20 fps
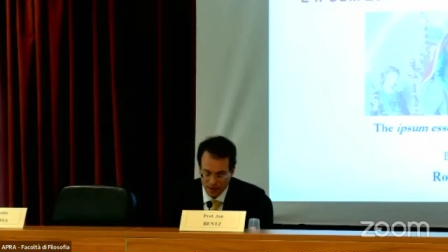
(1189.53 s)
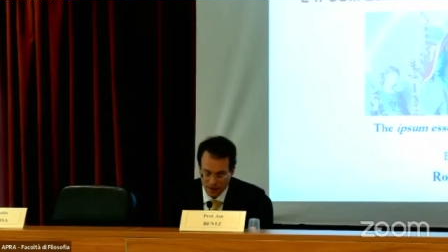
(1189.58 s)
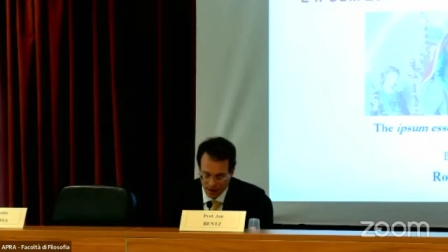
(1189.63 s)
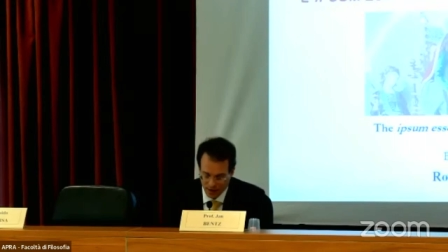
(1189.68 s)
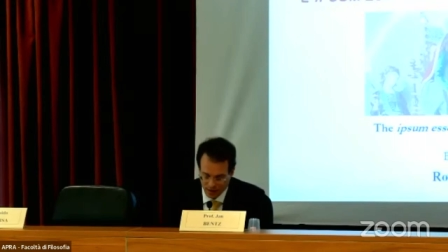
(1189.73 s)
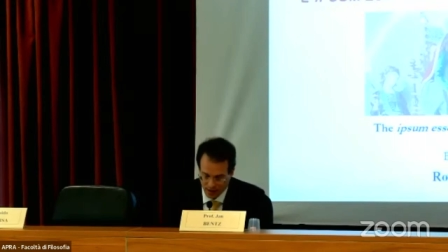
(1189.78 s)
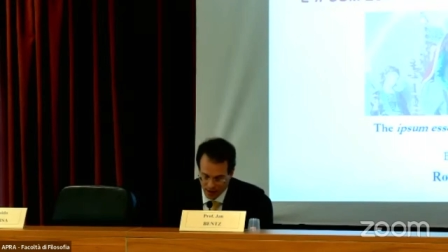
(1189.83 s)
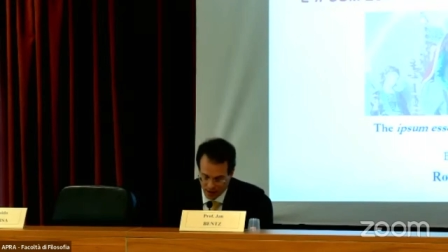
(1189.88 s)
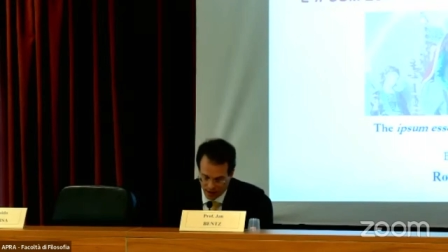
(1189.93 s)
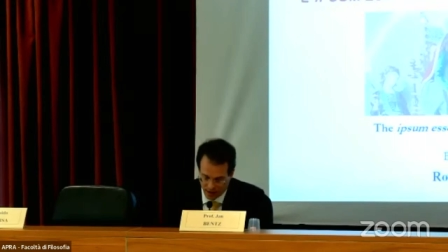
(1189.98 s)
is
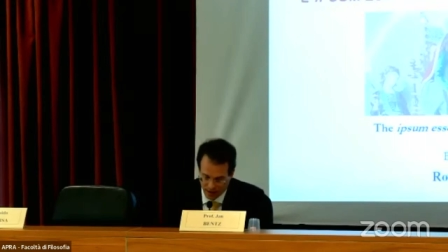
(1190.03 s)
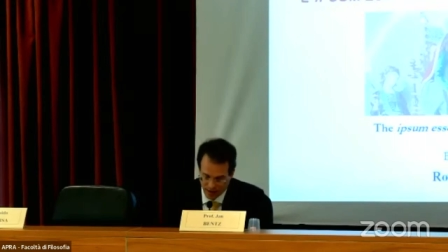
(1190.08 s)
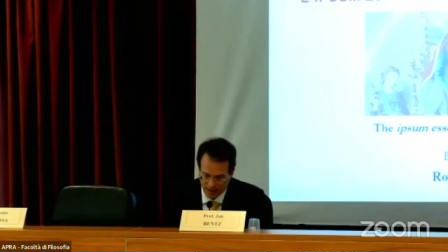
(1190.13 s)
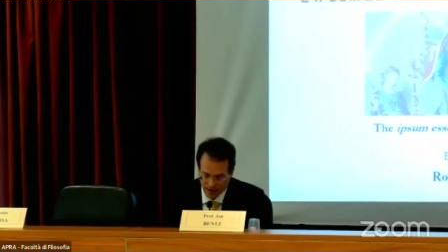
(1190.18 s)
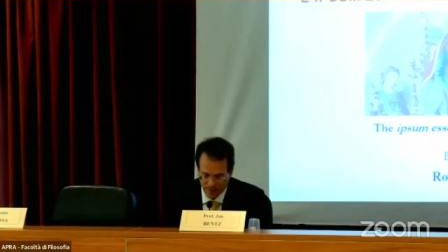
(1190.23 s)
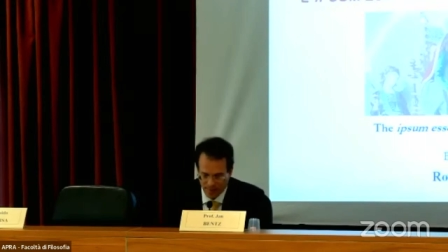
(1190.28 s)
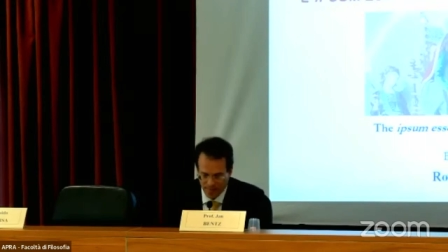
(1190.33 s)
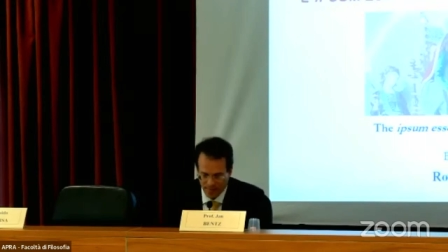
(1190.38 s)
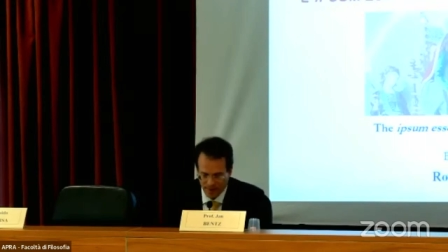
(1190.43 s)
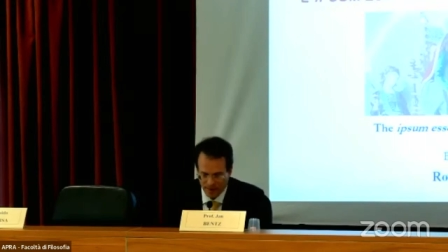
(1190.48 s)
not
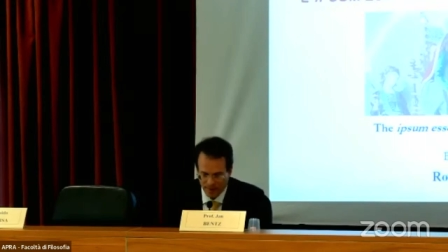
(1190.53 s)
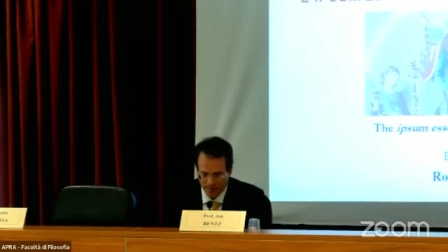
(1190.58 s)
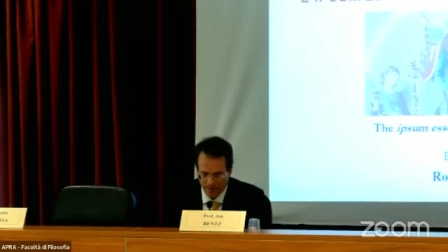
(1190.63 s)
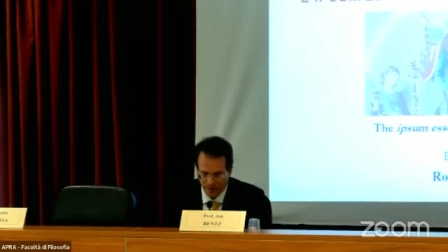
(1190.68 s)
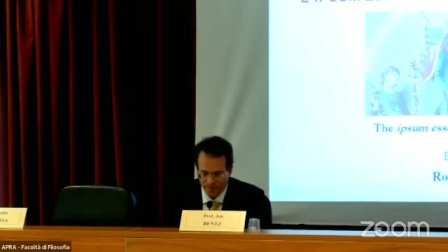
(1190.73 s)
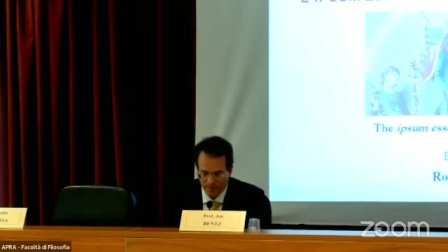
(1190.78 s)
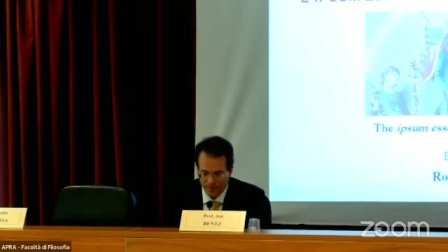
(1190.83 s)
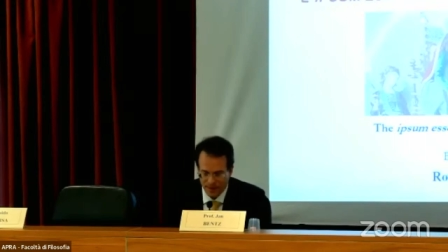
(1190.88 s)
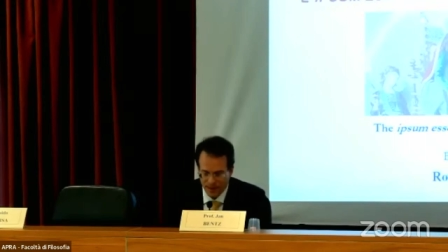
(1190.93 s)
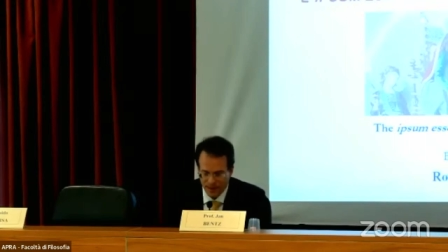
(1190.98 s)
God,
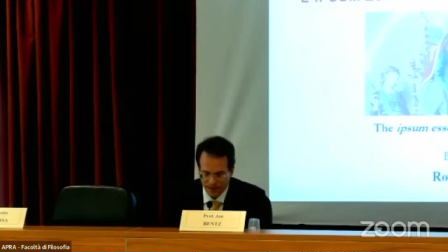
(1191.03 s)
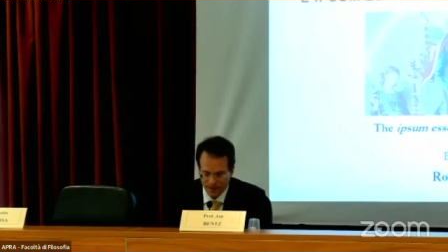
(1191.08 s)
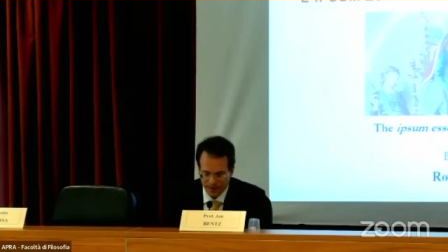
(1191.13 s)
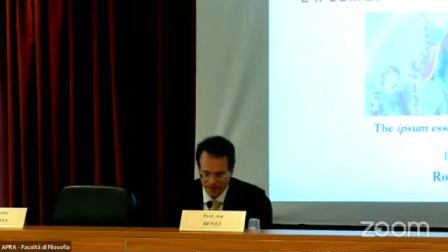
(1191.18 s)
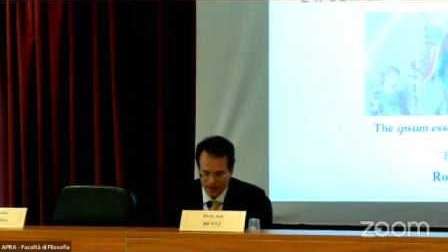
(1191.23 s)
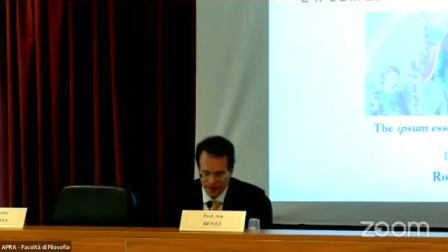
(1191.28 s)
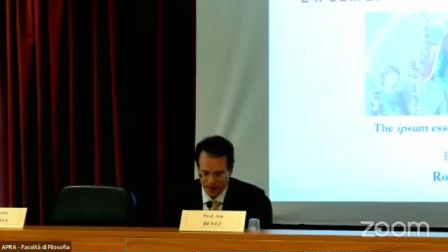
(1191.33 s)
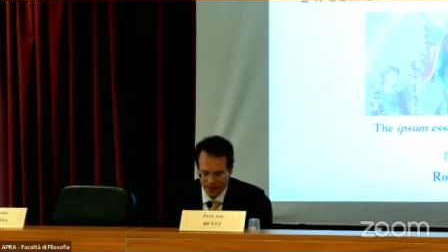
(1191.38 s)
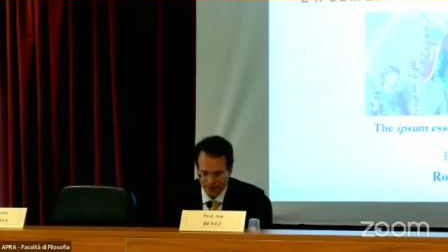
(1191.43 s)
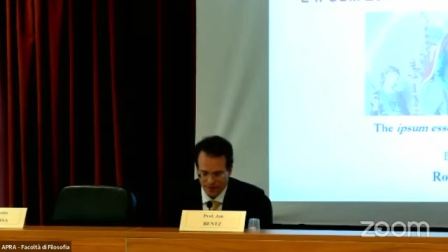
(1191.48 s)
but being
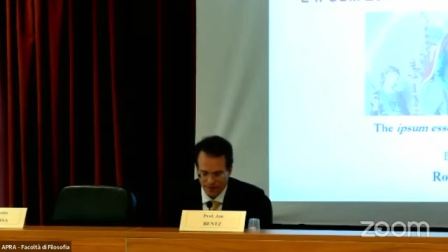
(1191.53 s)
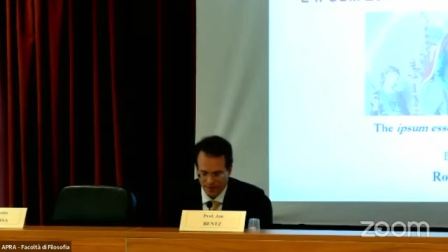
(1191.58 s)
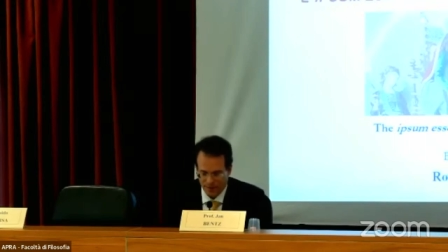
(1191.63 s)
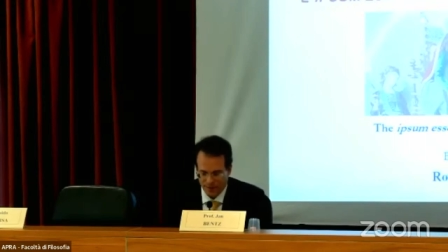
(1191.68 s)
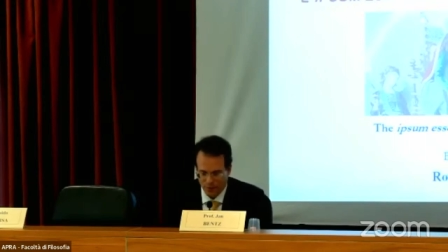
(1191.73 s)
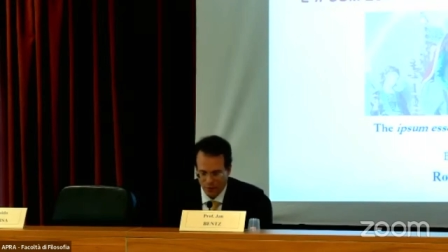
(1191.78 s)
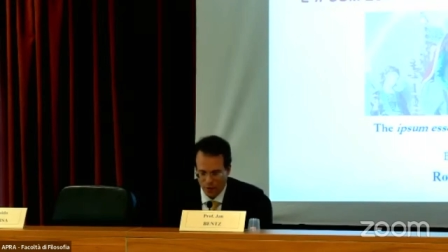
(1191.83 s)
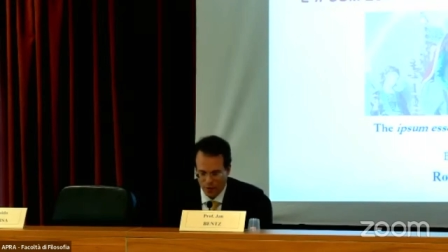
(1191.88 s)
itself,